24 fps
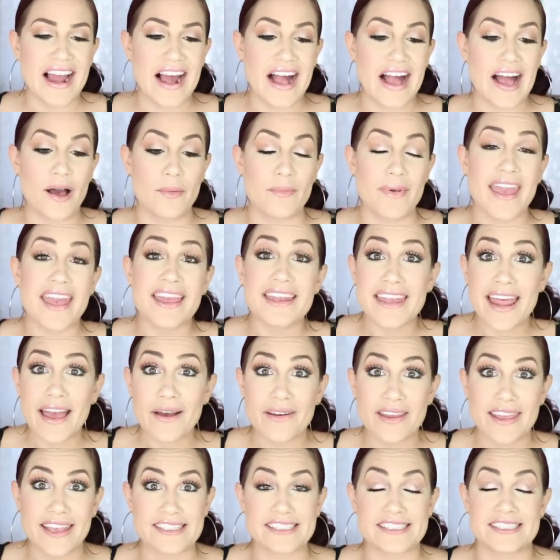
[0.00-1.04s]
And now
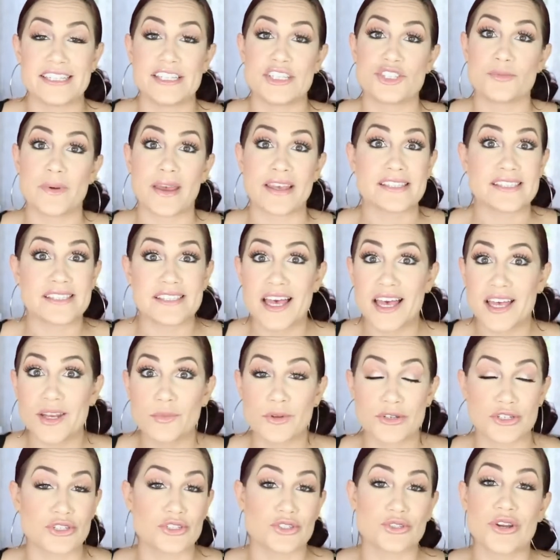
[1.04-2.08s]
I get to teach my son,
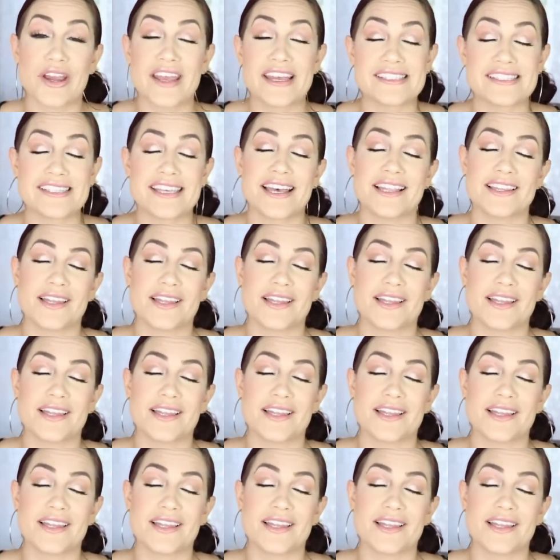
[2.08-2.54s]
which is crazy.